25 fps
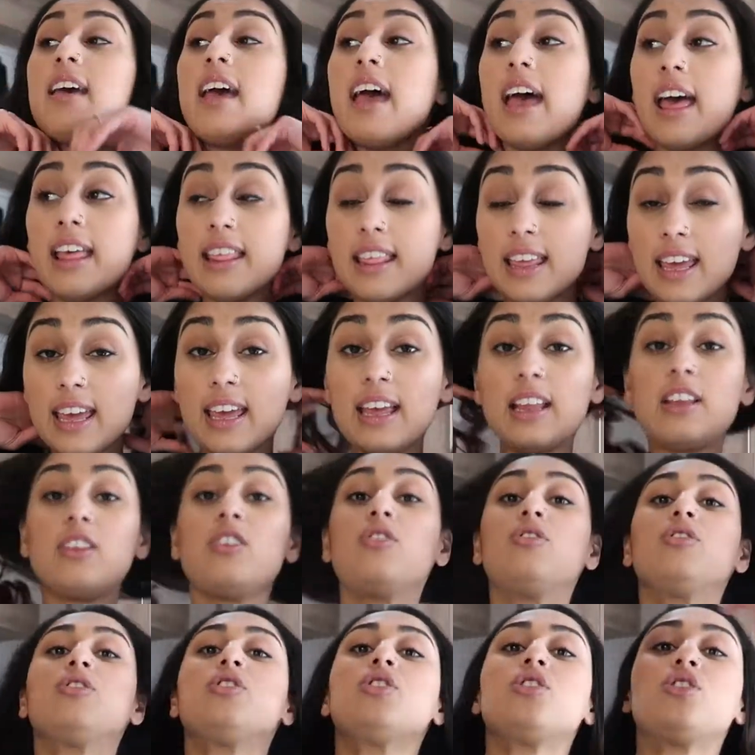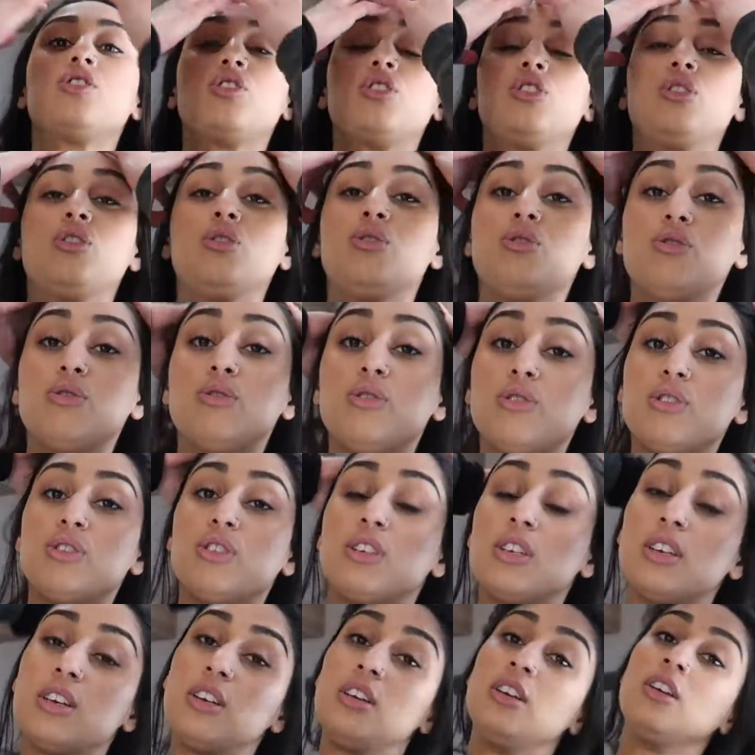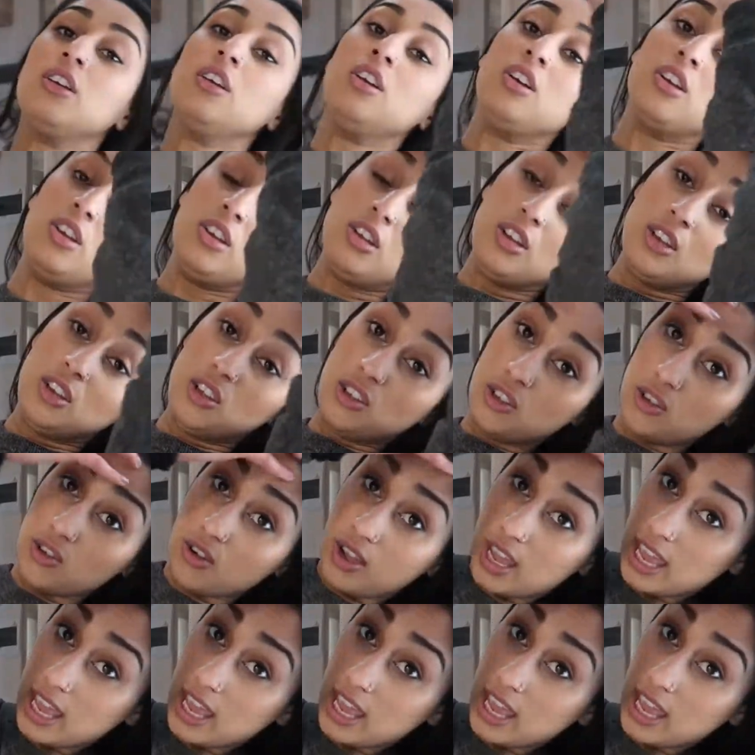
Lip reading: And then you just use your